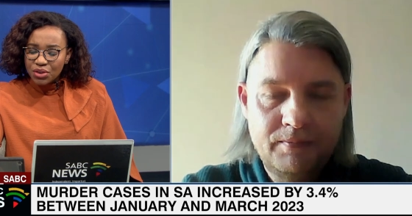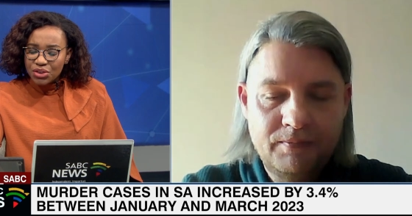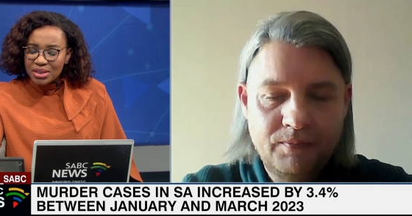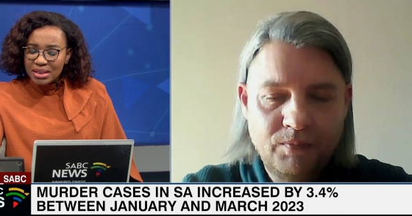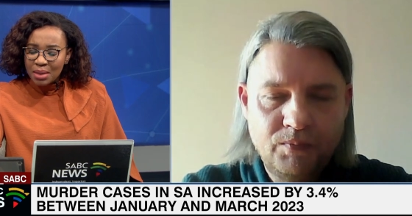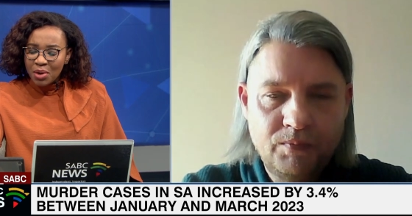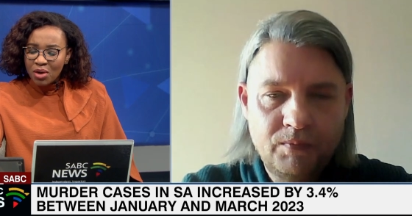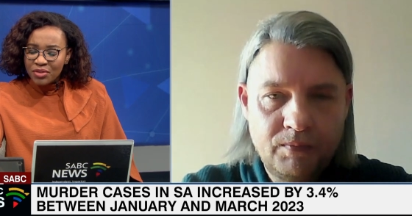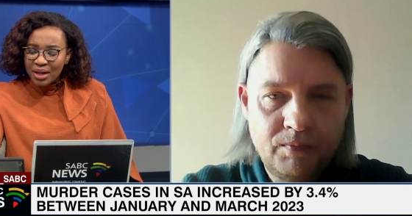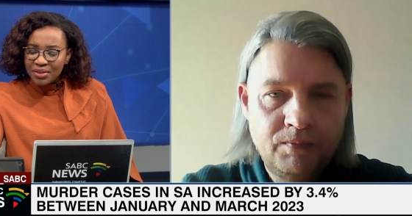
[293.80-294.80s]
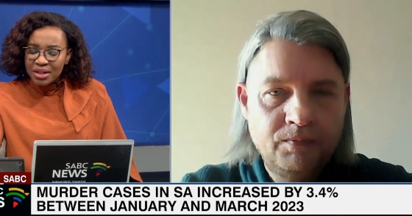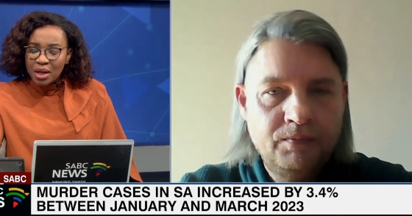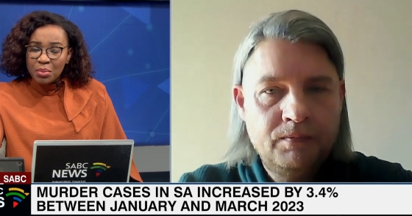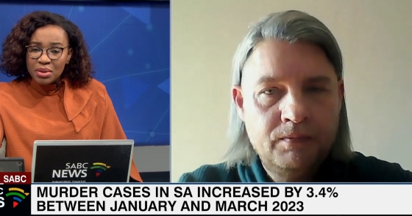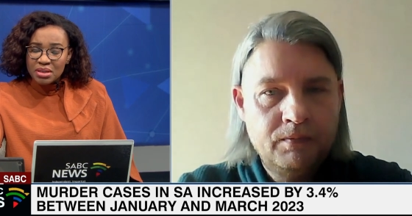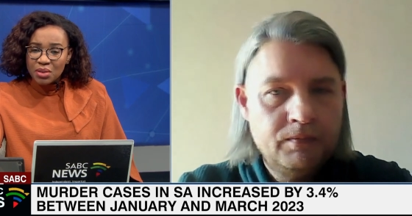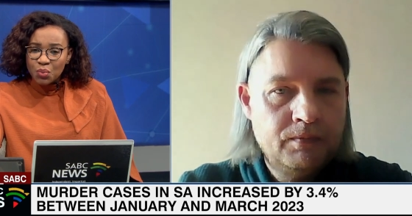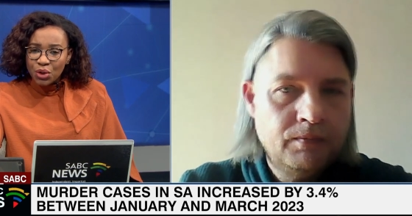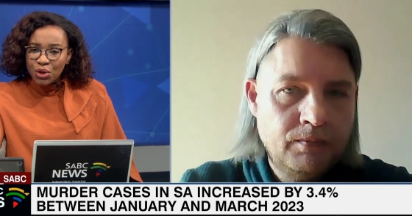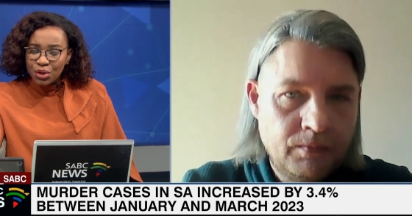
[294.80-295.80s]
Speaker 1: you know, just some of the other numbers
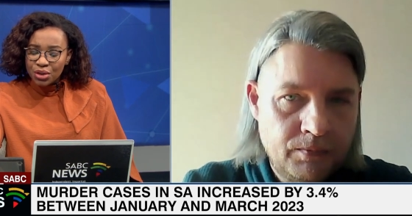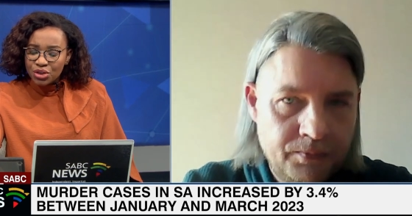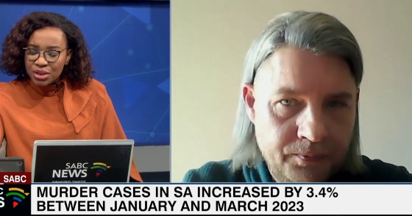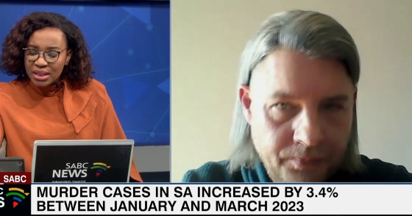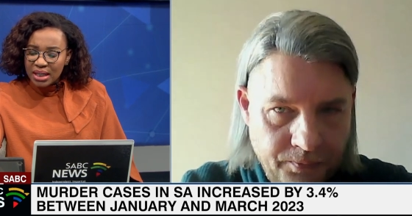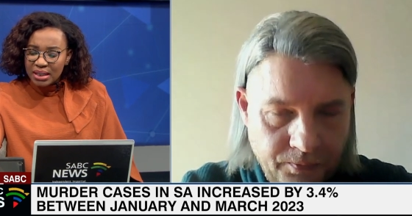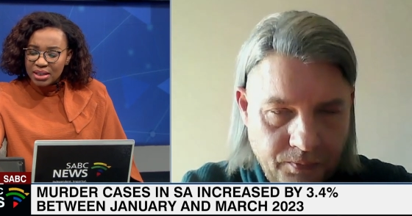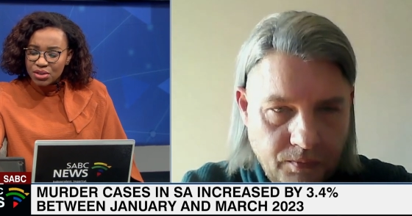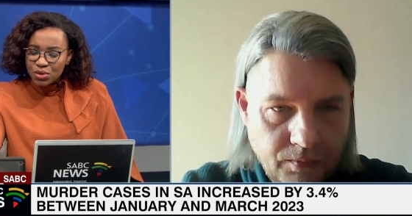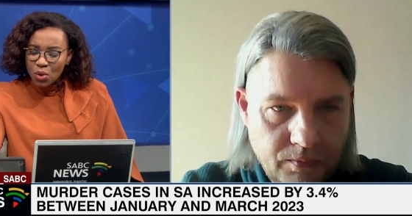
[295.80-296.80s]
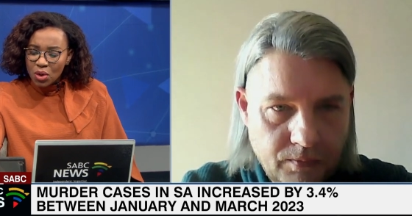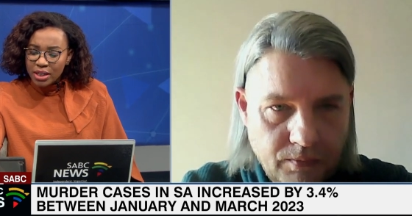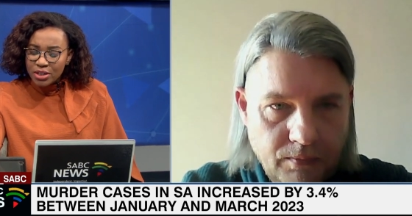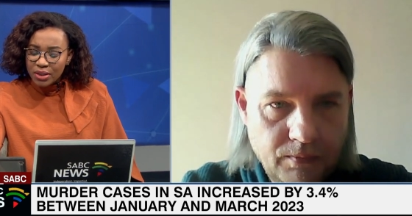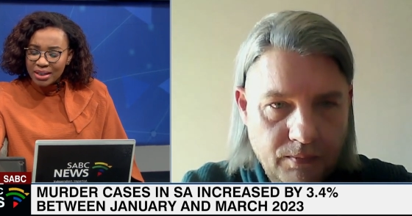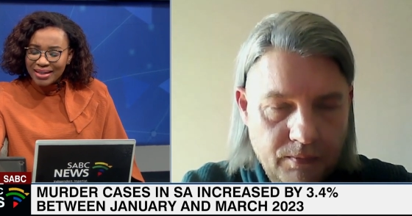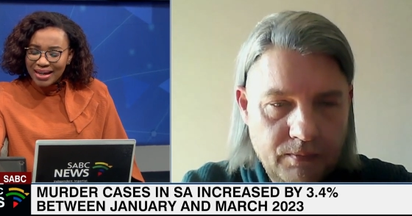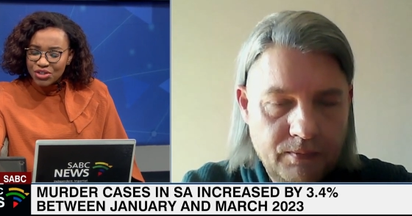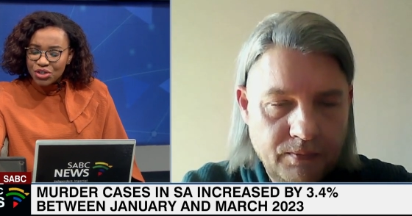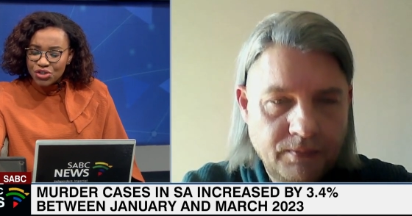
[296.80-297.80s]
that we heard today. Let's look at
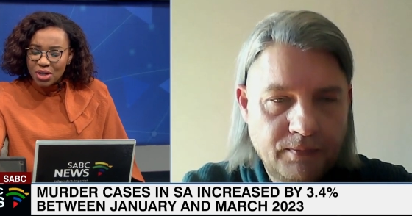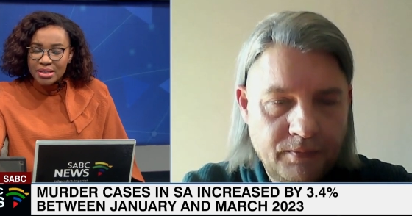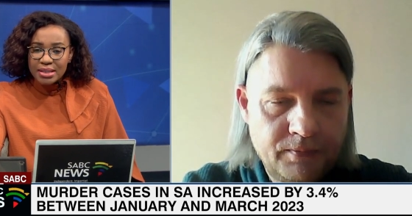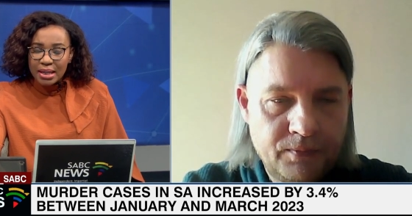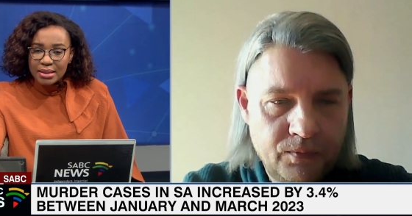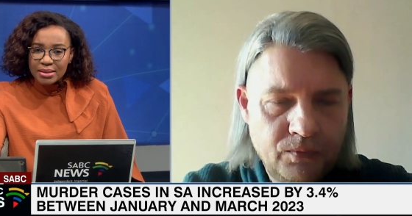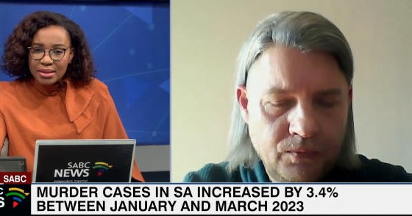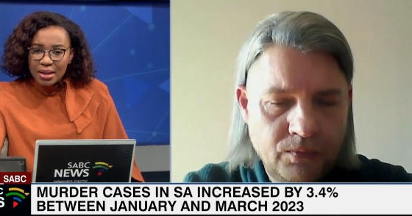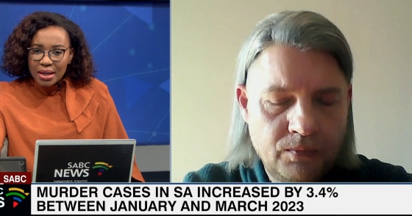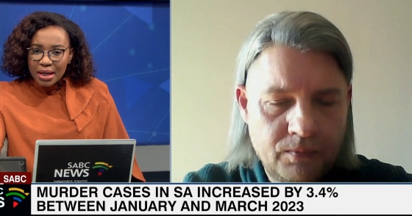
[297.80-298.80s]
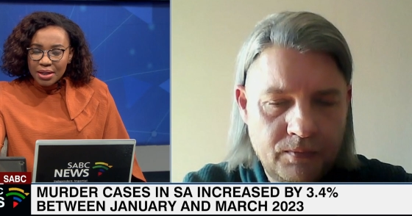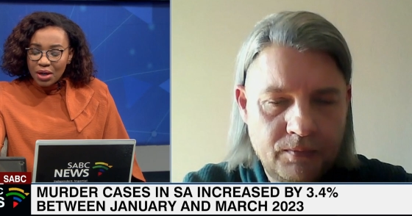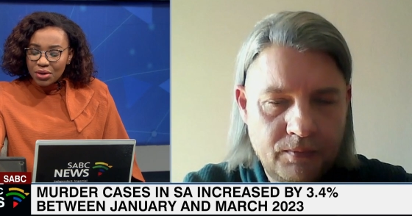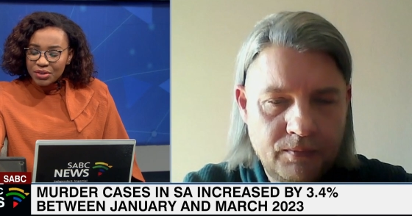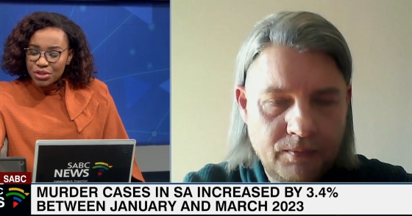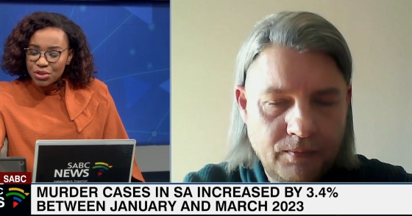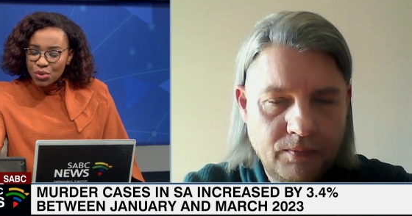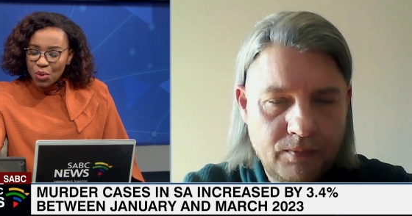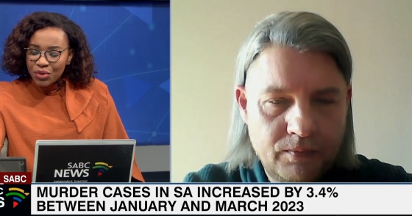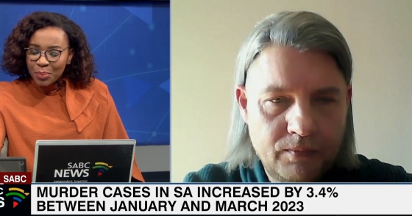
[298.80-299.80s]
cash in transit heists. Now, this
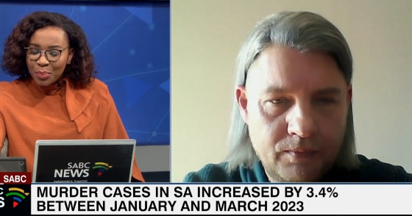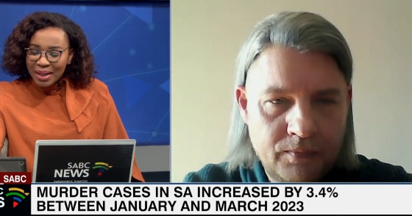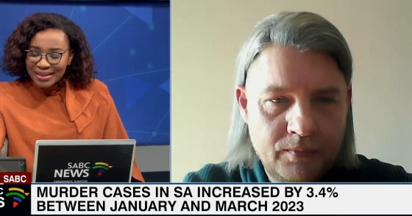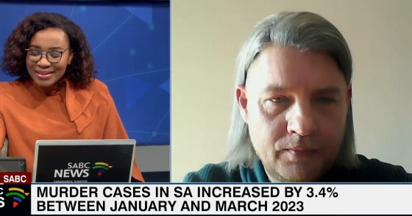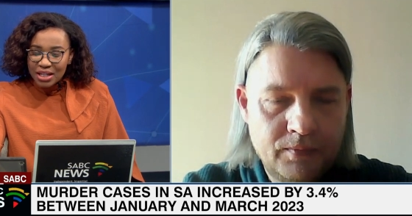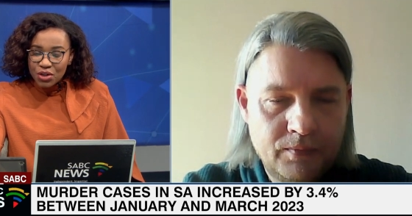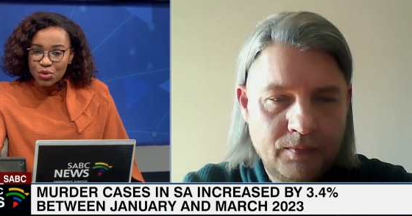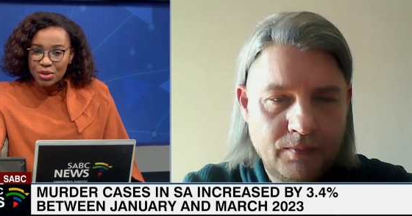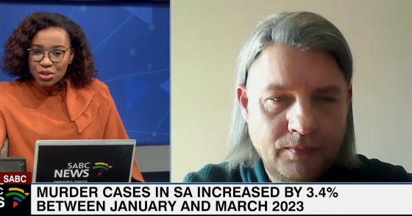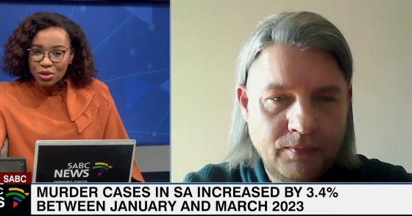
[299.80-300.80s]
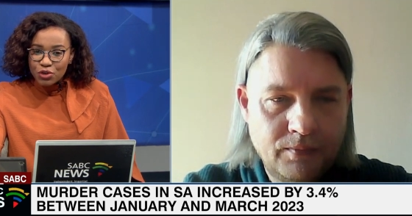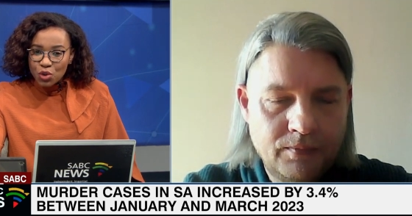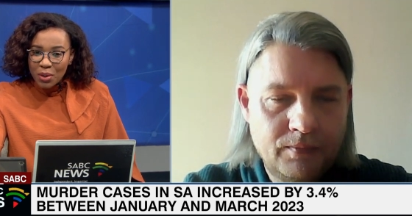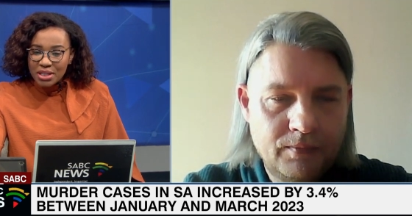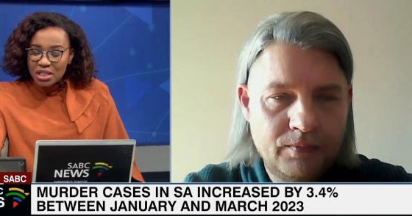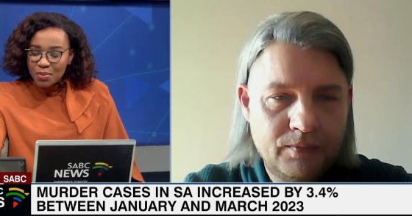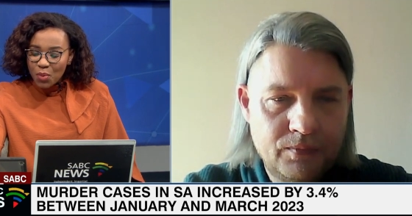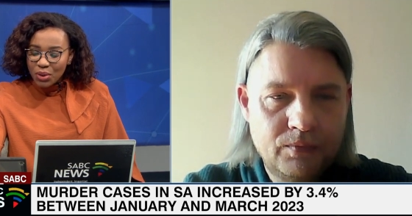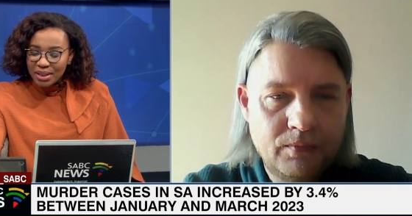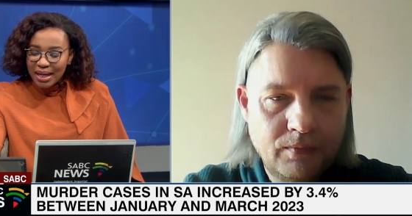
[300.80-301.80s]
saw the biggest increase of
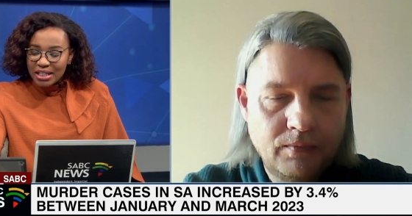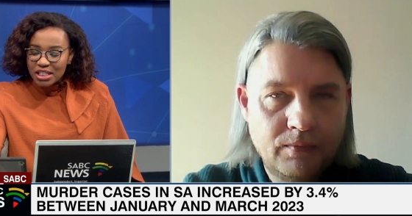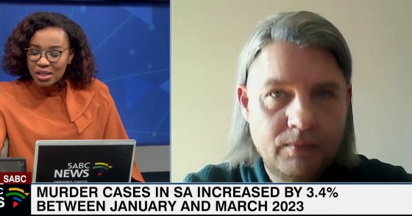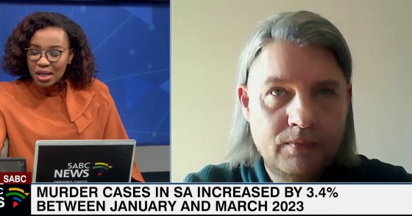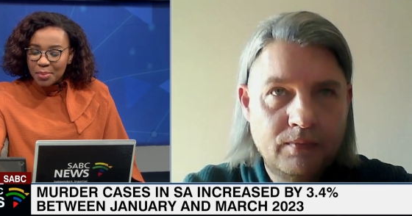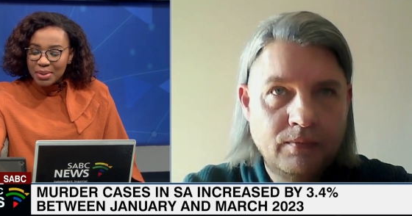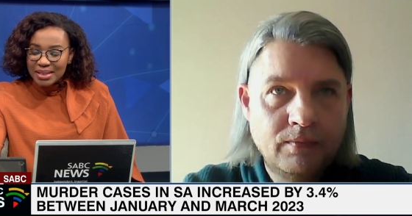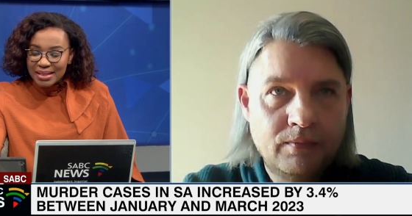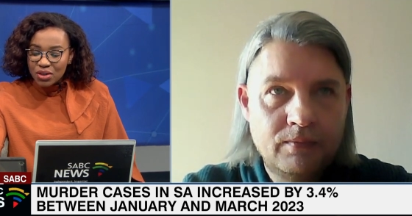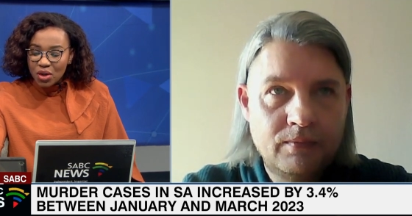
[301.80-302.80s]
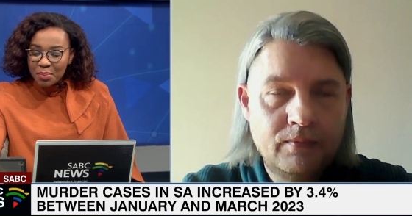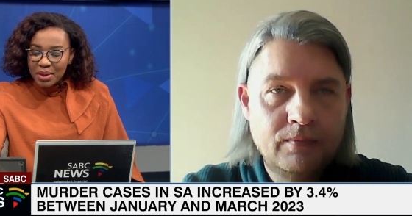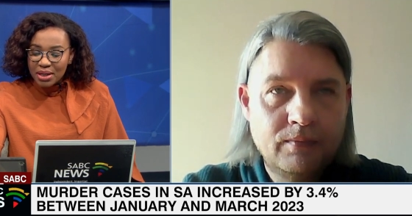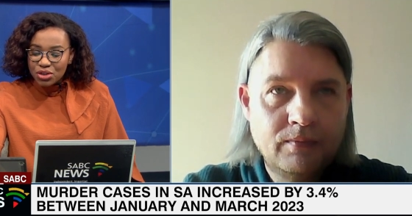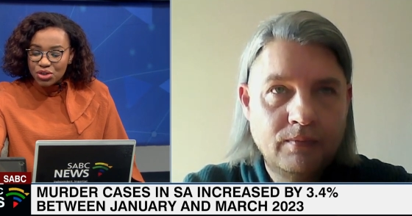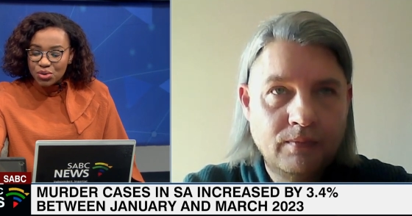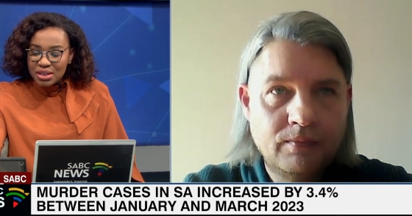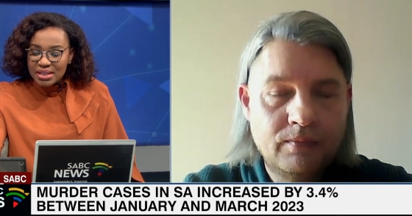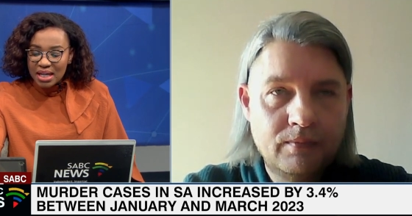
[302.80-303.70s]
20.8% compared to the